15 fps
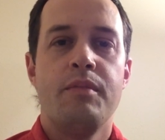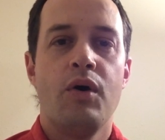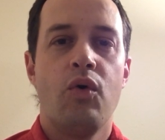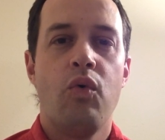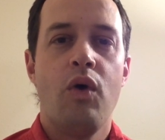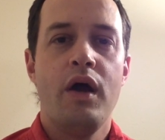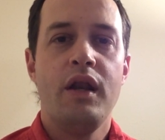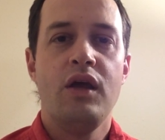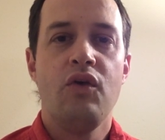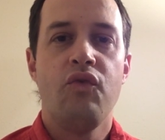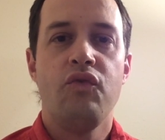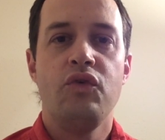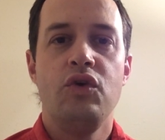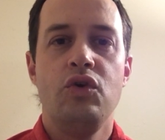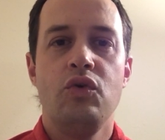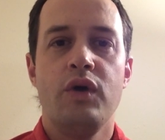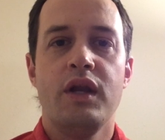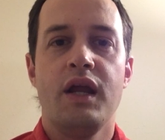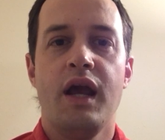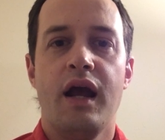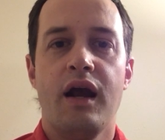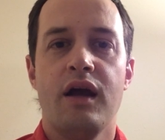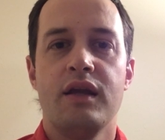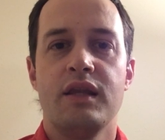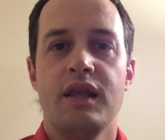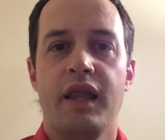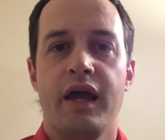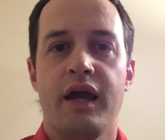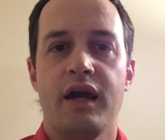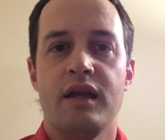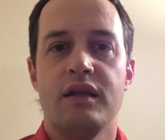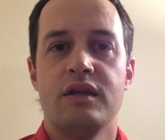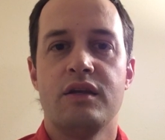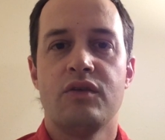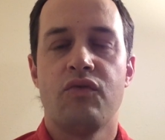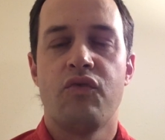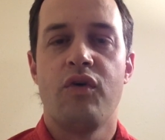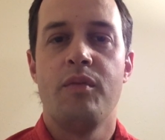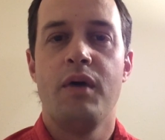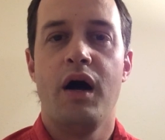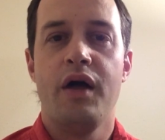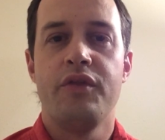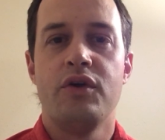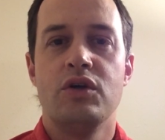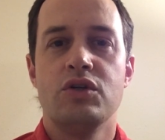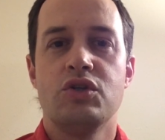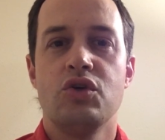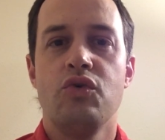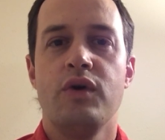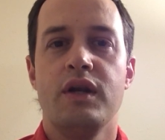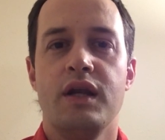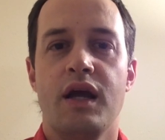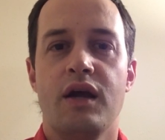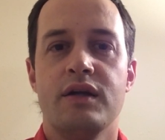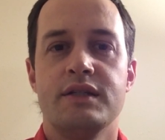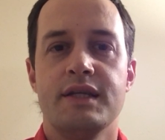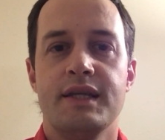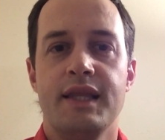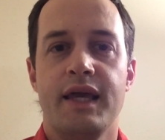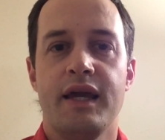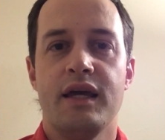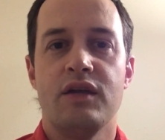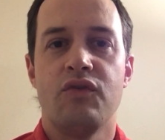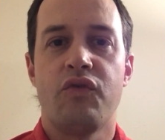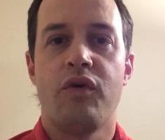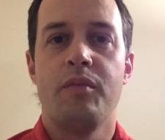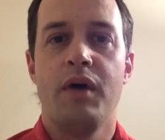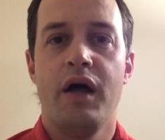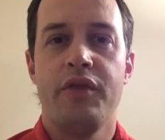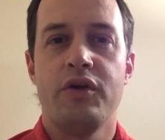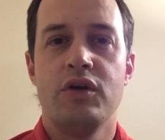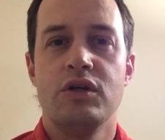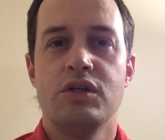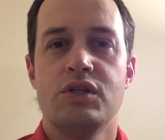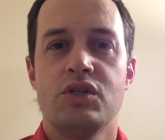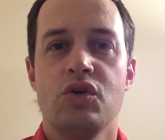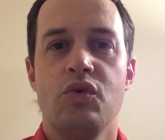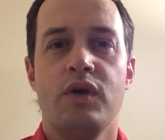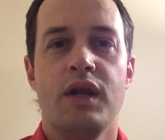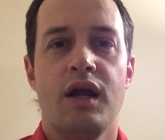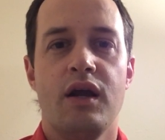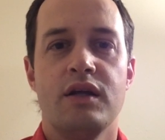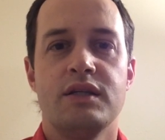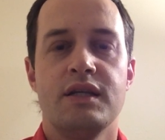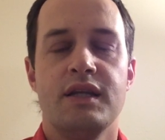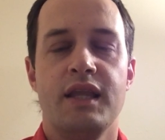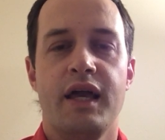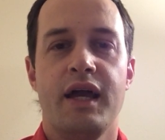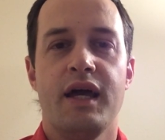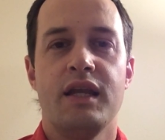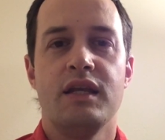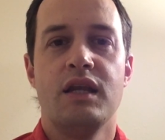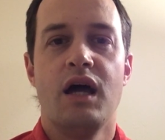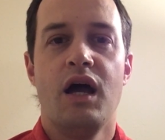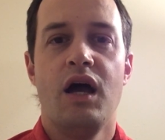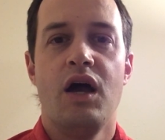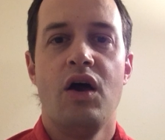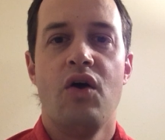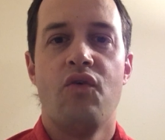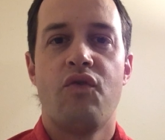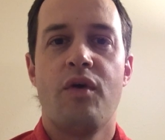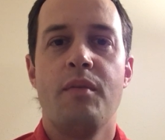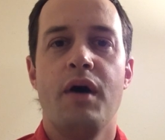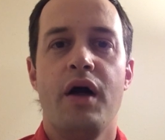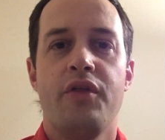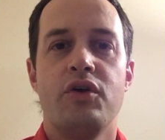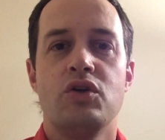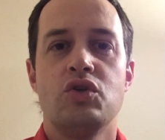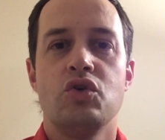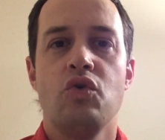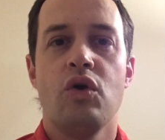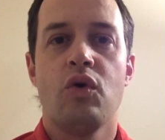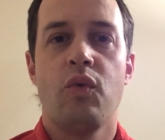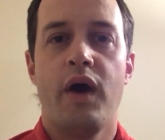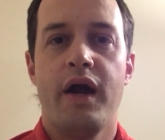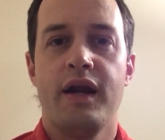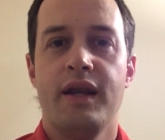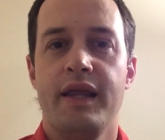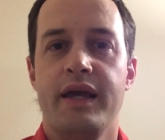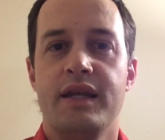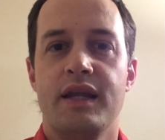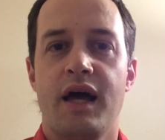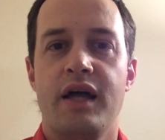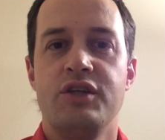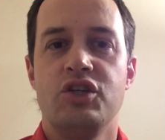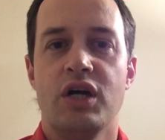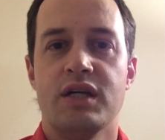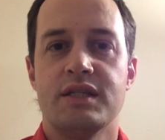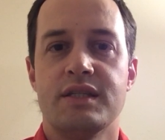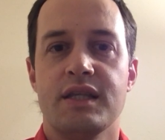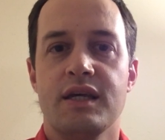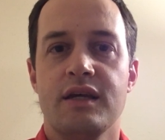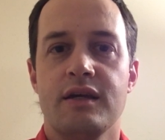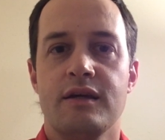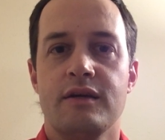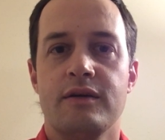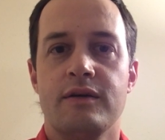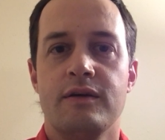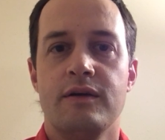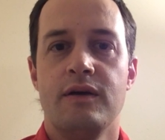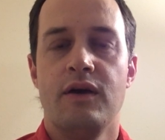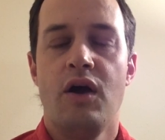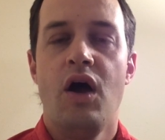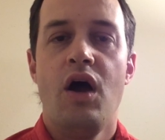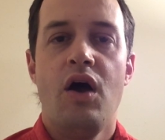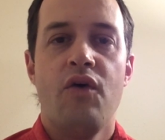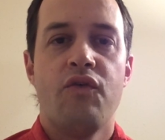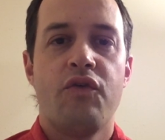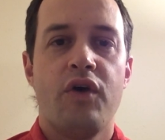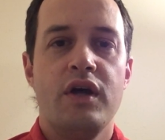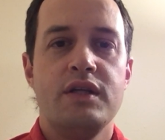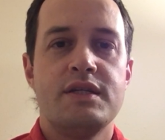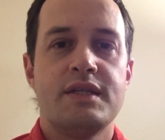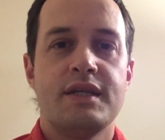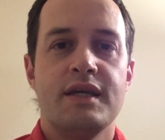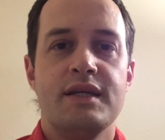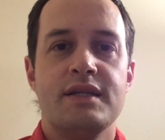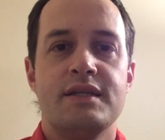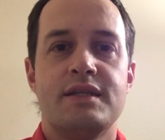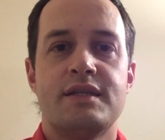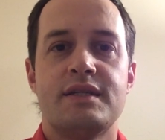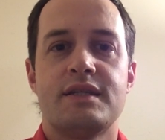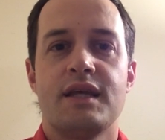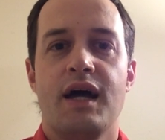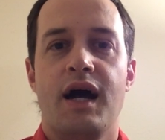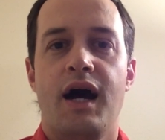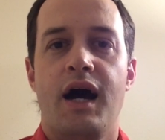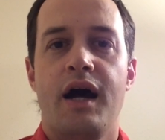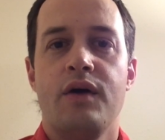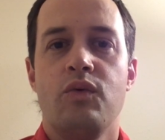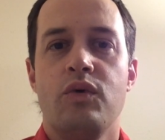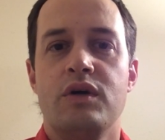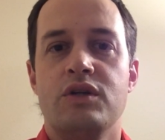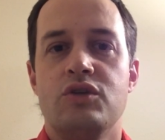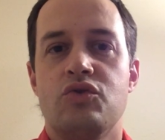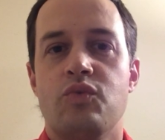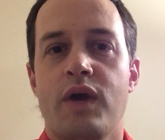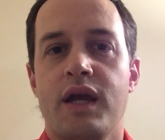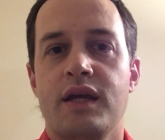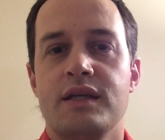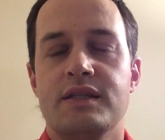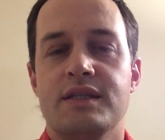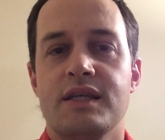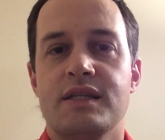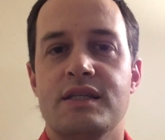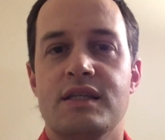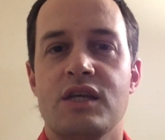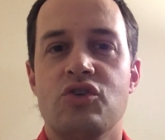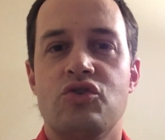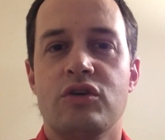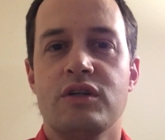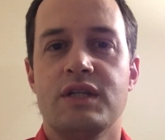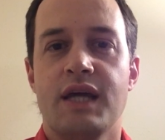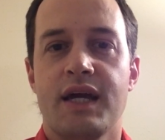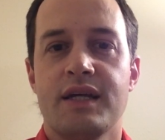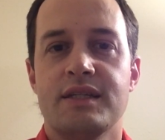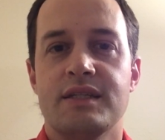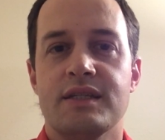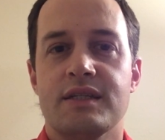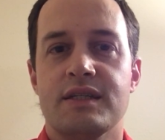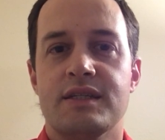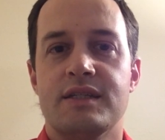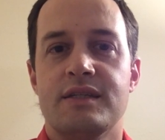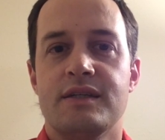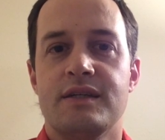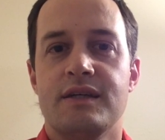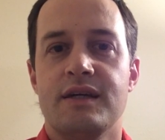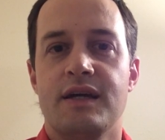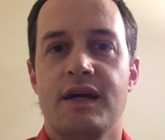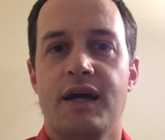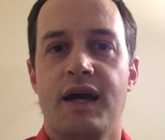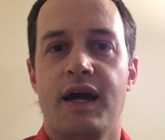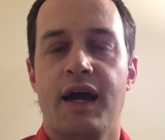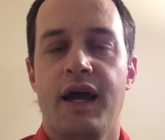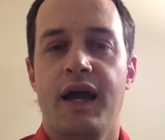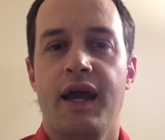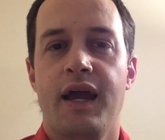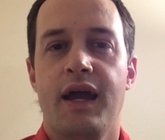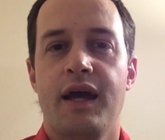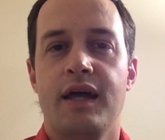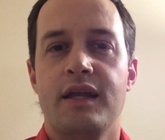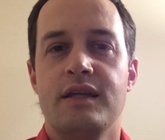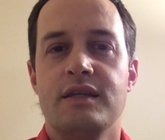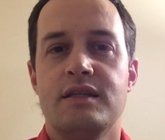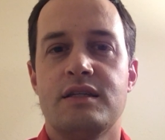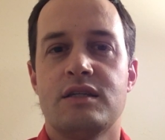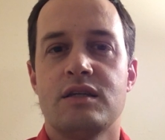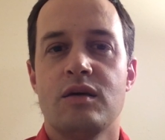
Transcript: But what if you inherit land from others who inherited land, from others who inherited land, from others who acquired land unjustly? For instance, I was raised in Central Texas, and